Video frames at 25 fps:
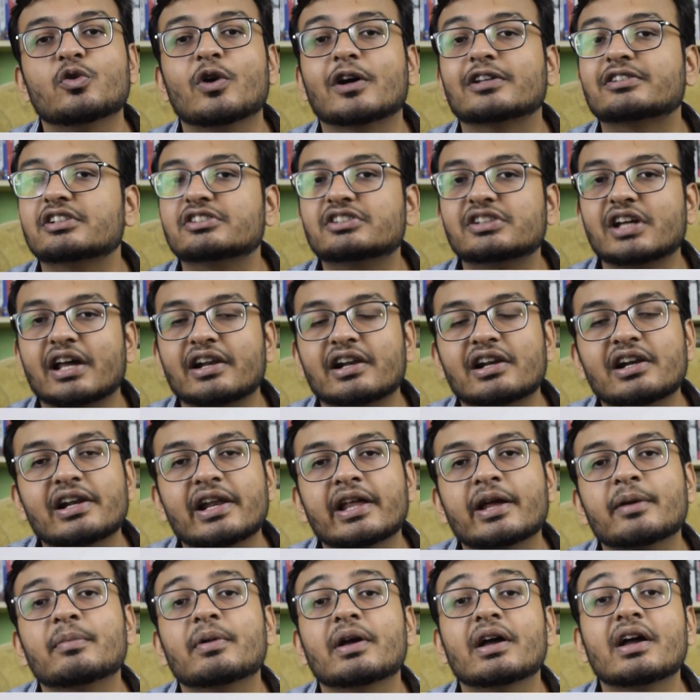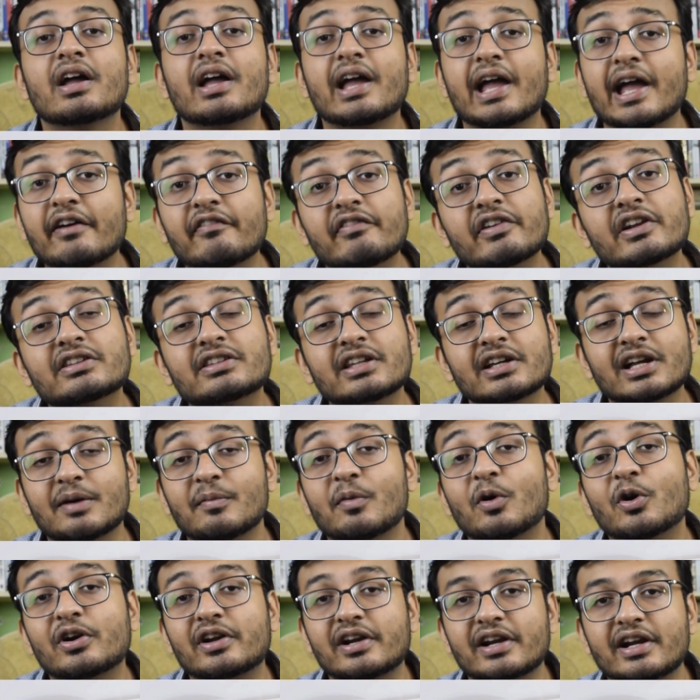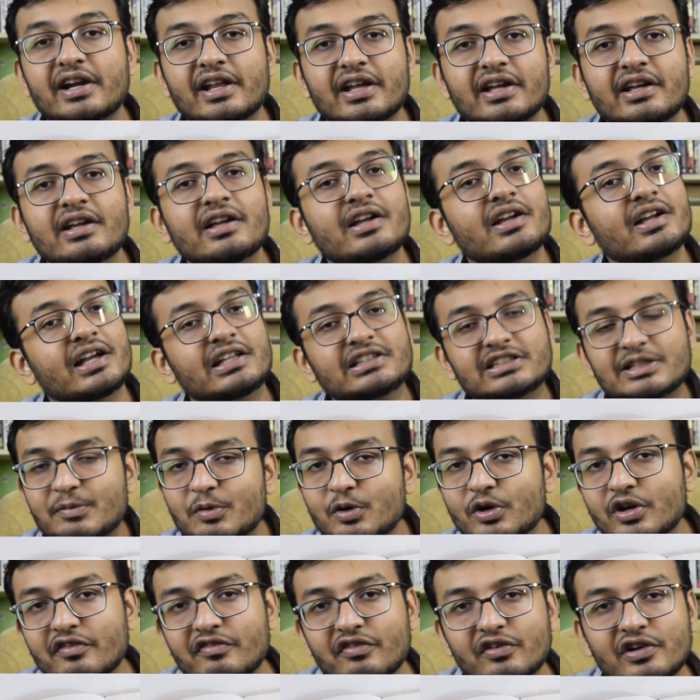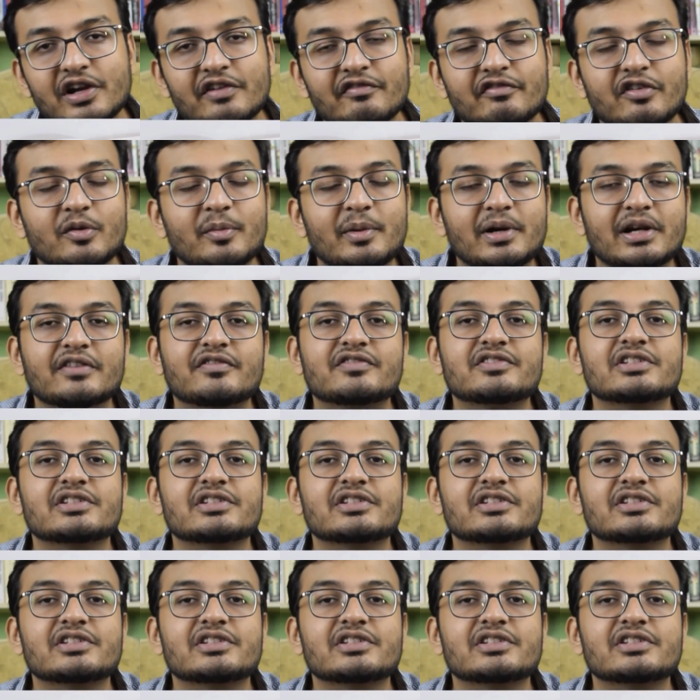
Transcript: has a channel named Everything About Reading. It's a beautiful, informative